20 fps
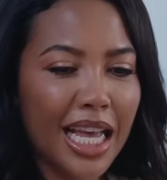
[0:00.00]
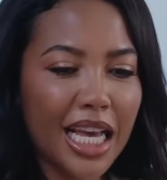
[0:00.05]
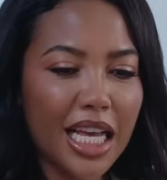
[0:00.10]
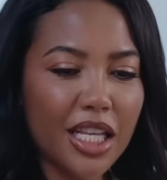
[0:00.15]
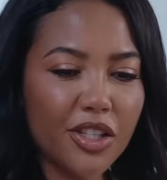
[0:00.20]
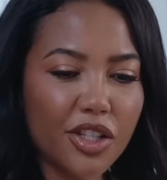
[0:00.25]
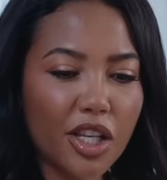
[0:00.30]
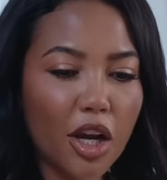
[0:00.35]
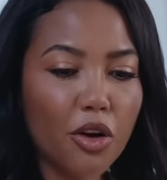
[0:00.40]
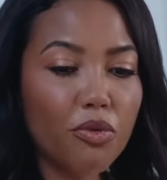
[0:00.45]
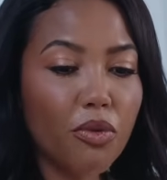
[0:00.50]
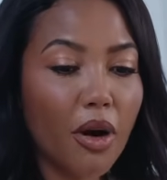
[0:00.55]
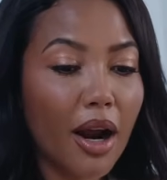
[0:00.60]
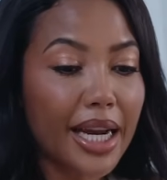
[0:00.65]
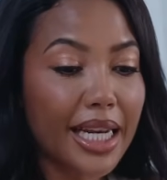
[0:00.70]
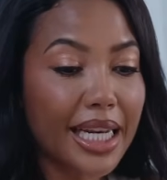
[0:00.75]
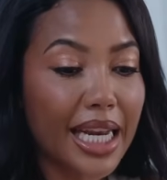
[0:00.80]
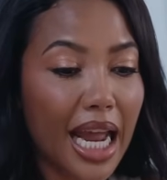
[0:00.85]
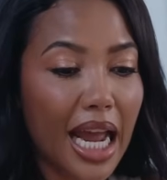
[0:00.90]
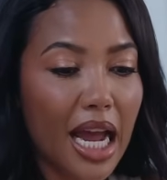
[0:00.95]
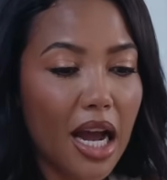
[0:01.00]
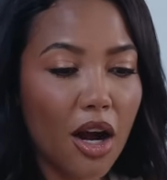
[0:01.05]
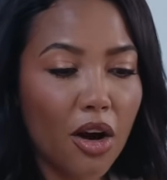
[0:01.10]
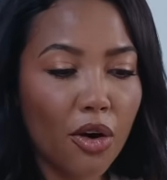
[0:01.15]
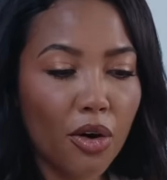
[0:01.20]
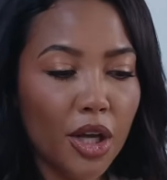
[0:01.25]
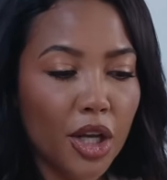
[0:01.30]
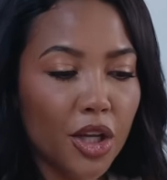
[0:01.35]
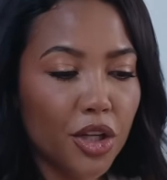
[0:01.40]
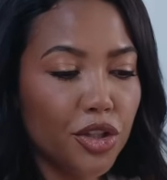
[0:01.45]
And so right
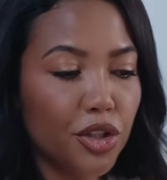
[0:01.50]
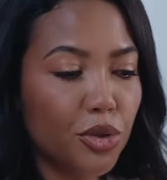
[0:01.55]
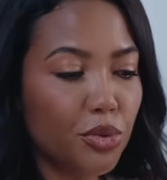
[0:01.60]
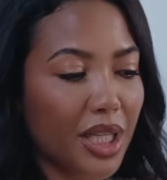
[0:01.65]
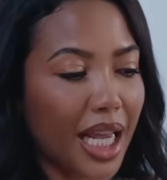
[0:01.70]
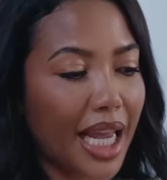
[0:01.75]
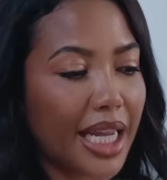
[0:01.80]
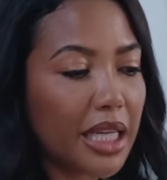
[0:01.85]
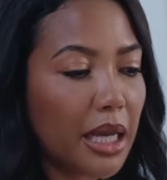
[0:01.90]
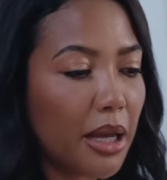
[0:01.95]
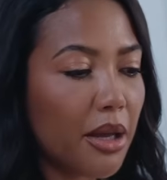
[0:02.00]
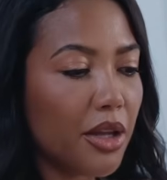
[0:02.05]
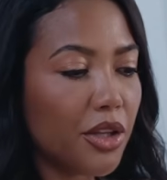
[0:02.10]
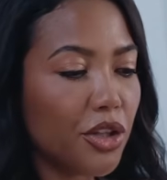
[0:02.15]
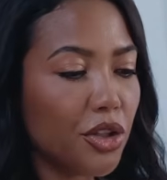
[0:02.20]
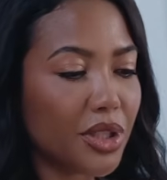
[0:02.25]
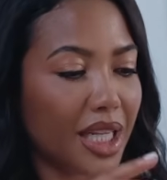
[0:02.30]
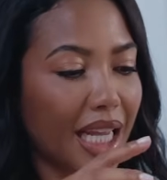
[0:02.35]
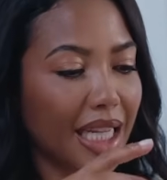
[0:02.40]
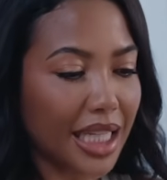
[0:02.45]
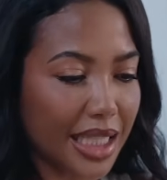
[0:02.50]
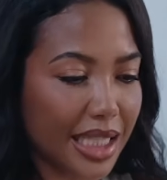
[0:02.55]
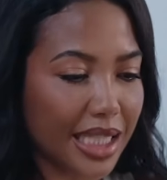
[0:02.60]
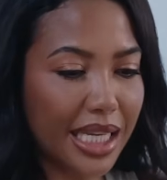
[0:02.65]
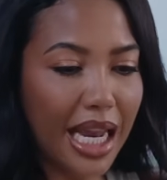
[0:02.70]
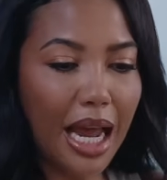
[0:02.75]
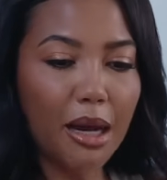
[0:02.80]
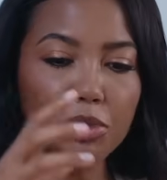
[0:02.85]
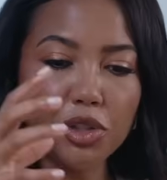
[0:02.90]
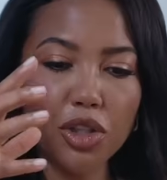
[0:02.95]
now, you take a
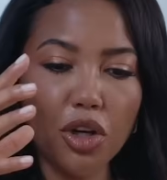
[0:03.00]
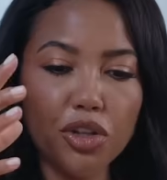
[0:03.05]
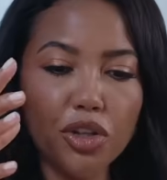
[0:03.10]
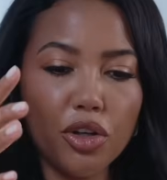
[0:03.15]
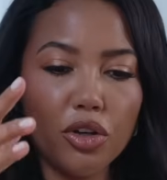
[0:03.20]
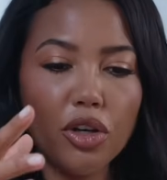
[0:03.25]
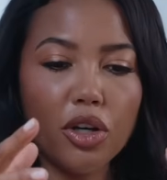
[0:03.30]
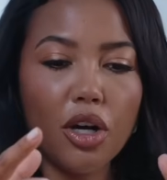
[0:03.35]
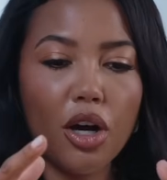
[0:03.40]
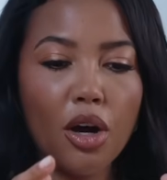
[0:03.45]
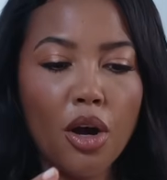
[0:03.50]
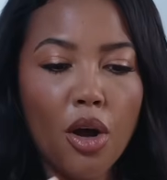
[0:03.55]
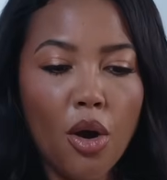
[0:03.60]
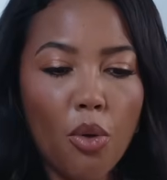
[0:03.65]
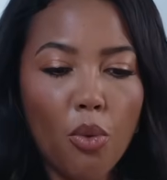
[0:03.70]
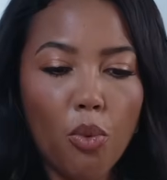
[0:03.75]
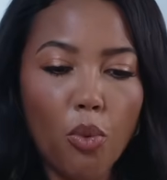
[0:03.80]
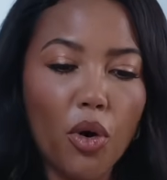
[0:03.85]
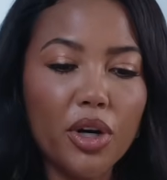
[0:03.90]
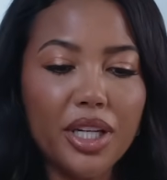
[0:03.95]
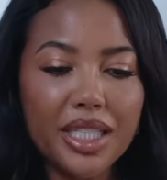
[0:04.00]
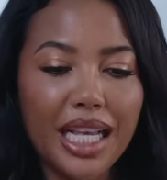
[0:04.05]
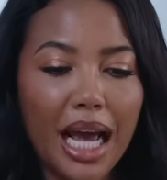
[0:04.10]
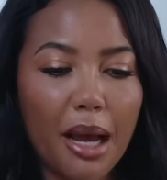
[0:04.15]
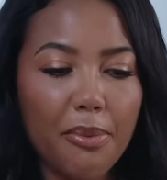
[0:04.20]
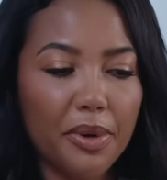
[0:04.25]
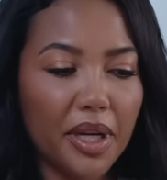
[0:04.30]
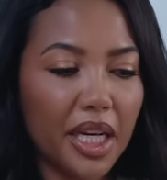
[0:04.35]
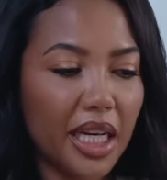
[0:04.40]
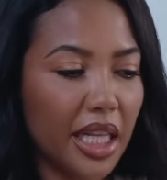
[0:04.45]
snapshot. You look at what is
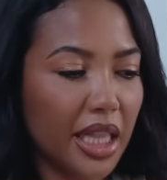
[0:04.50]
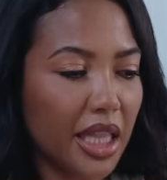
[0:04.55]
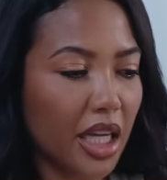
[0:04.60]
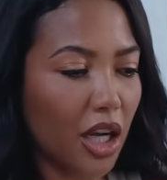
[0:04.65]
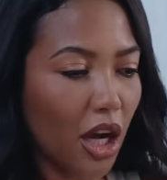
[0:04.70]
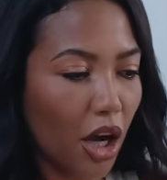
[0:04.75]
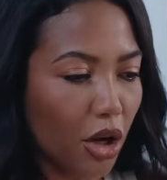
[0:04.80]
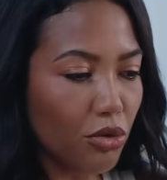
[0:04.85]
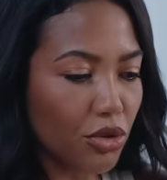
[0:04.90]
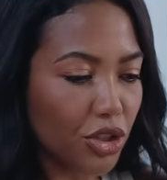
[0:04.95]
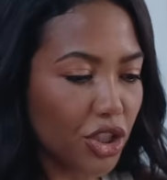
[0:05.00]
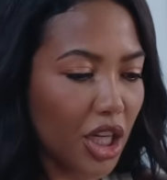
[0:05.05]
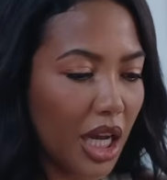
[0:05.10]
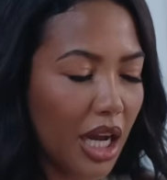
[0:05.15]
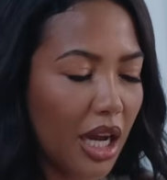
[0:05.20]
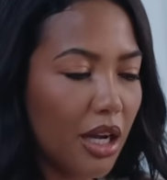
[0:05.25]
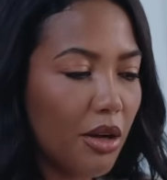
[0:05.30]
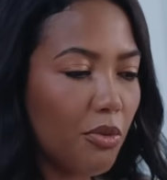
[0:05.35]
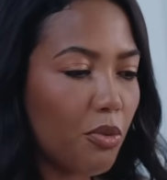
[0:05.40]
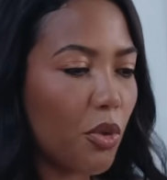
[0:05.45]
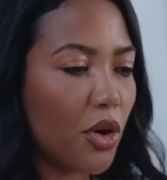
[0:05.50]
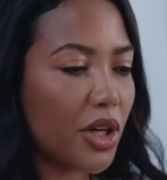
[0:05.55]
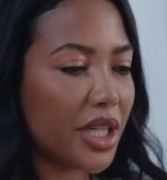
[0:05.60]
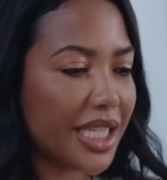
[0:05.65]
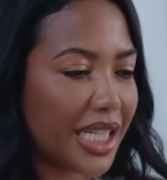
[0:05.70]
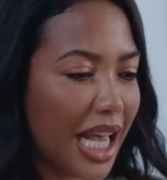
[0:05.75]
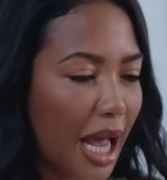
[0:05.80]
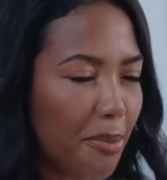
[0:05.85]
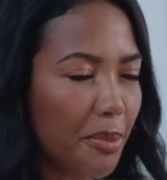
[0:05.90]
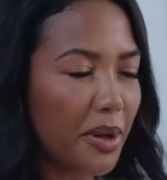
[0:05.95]
happening in the culture, what
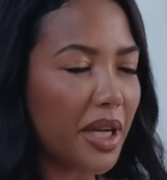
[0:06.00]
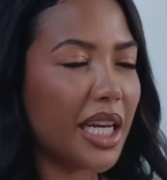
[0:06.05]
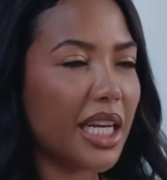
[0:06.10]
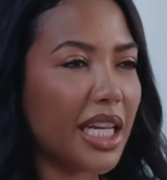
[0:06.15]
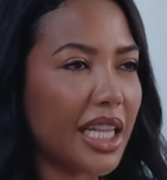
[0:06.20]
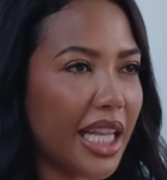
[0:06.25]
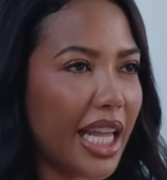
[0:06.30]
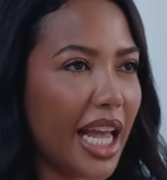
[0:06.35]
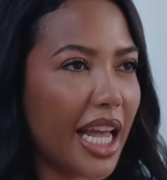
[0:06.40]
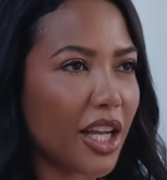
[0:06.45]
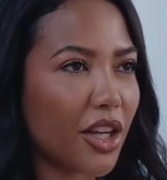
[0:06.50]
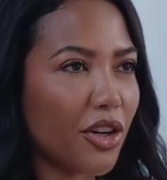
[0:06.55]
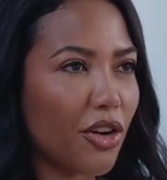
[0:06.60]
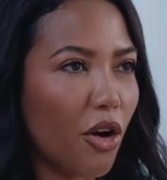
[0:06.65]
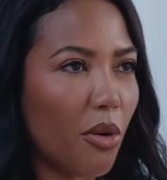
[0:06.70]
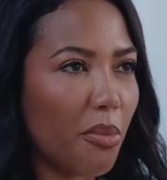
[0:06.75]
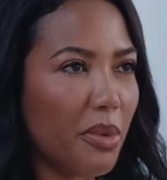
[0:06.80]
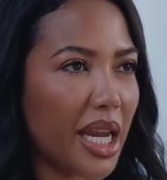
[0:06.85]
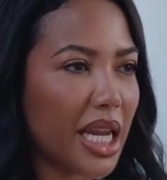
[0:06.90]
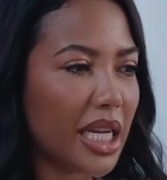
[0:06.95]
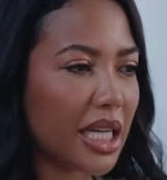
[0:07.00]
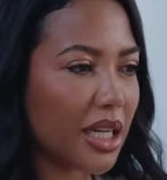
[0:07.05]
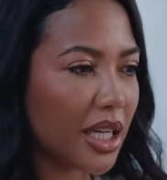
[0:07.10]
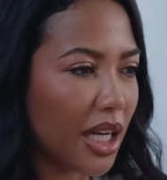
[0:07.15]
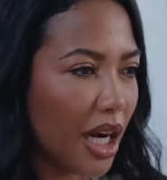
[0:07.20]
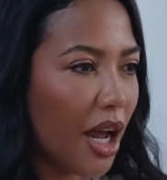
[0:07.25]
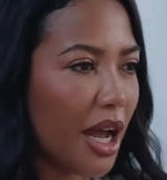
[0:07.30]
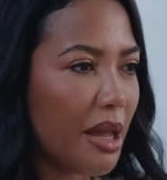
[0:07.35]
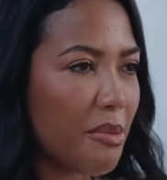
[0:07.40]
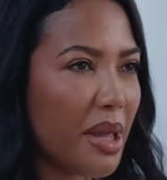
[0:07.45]
is happening in the economic
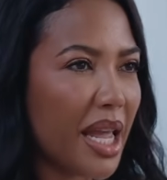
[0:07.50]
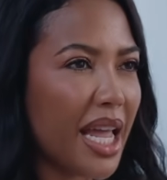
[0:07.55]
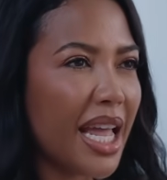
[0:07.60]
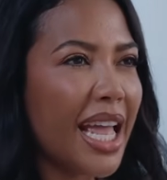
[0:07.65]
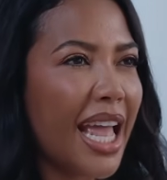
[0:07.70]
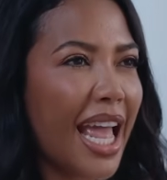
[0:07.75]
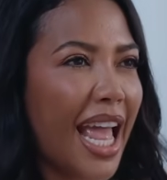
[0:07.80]
climate,